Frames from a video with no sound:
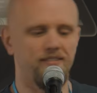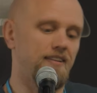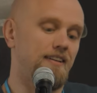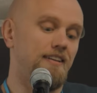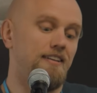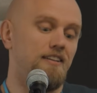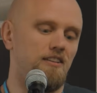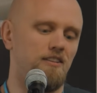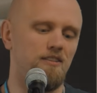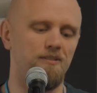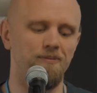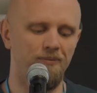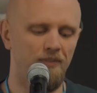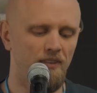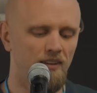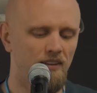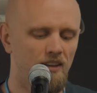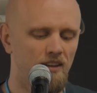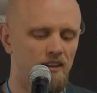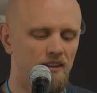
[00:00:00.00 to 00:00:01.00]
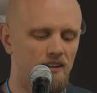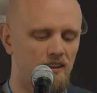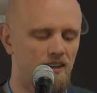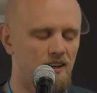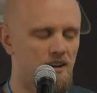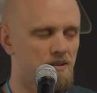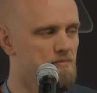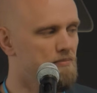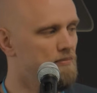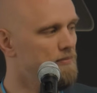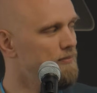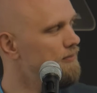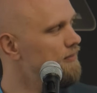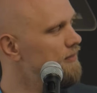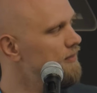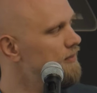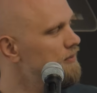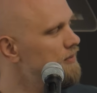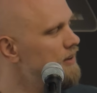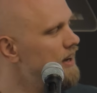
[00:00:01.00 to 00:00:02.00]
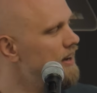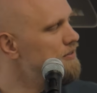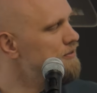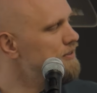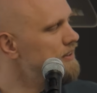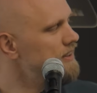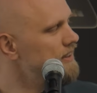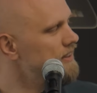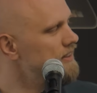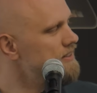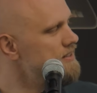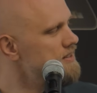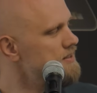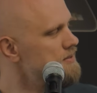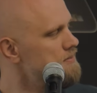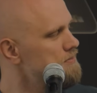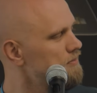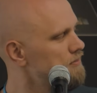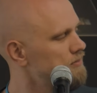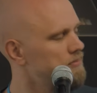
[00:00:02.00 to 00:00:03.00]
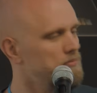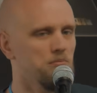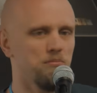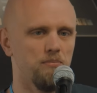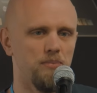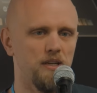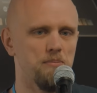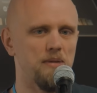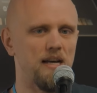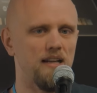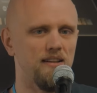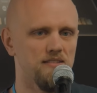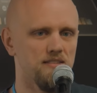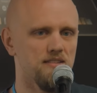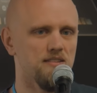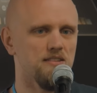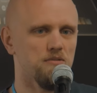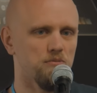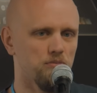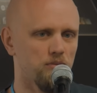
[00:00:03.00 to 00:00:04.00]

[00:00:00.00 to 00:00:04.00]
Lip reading: I don't know. I feel like it's pretty balanced.